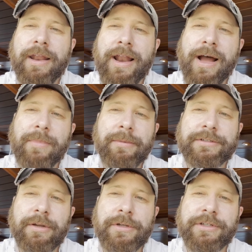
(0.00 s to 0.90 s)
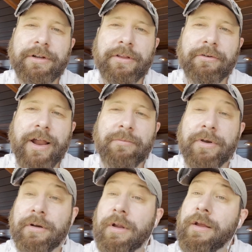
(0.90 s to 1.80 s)
not maybe so much into the craft
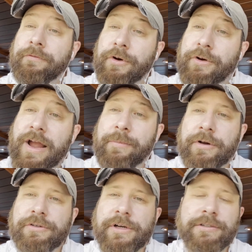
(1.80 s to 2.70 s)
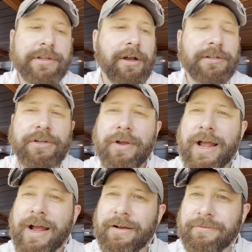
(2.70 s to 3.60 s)
beer. For craft beer drinkers, they also
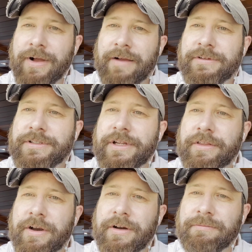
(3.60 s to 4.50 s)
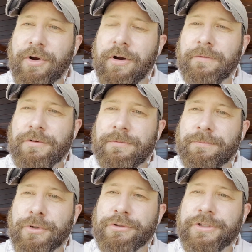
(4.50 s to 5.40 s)
have obviously their Carnival
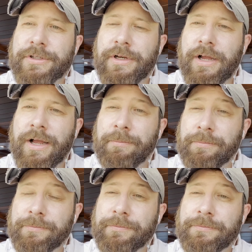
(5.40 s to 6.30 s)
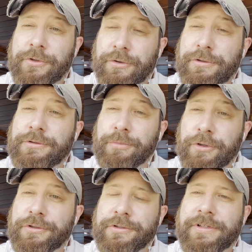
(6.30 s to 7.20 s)
Cruise
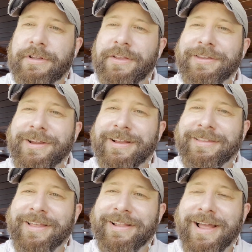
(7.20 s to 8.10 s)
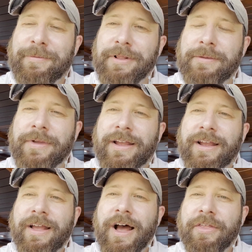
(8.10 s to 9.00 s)
brews that they label them,
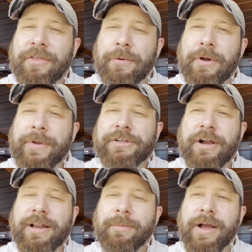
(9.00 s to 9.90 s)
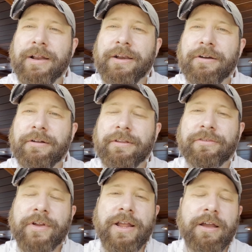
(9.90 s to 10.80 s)
that they were going to be talking about here on this
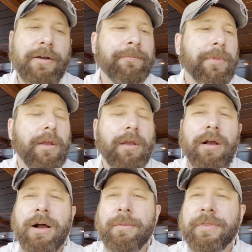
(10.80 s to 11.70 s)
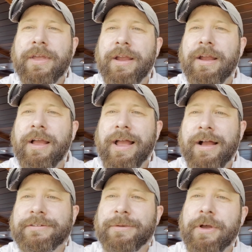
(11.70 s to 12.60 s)
video. But they
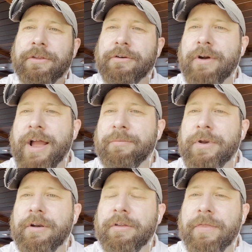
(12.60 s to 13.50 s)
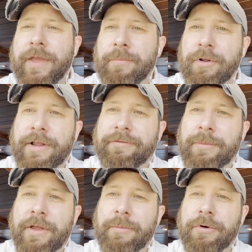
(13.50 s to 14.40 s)
have some other craft beer that they pull in
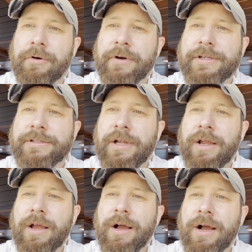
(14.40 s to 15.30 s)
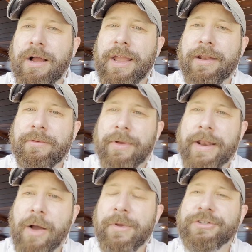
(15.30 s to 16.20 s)
from other breweries, and
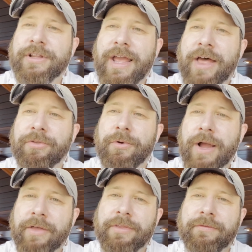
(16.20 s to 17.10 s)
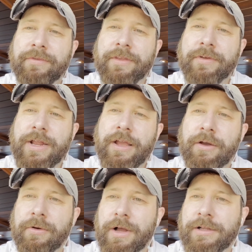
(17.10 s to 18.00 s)
I'll mention that throughout the video,
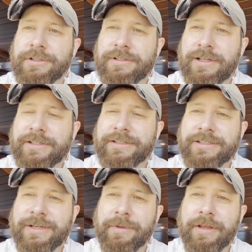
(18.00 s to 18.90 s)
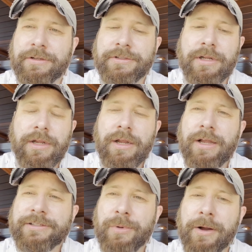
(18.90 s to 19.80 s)
just listing some of those
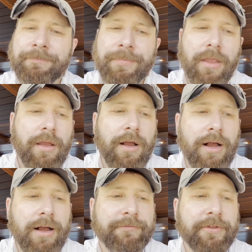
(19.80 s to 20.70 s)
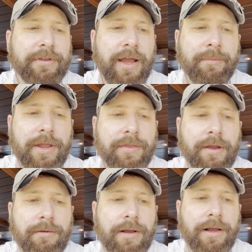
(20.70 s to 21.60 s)
as well. For the time being
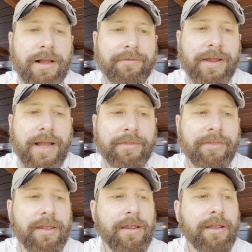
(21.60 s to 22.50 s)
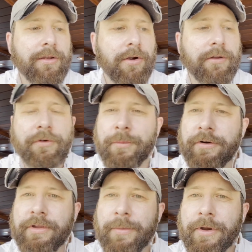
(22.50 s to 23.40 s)
though, I've got the Carnival
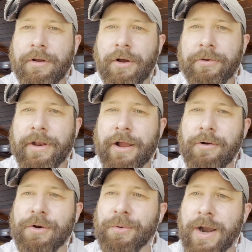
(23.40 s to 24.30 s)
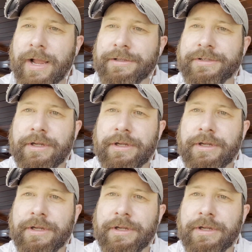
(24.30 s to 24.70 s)
Birthday Beer Golden Ale cracked,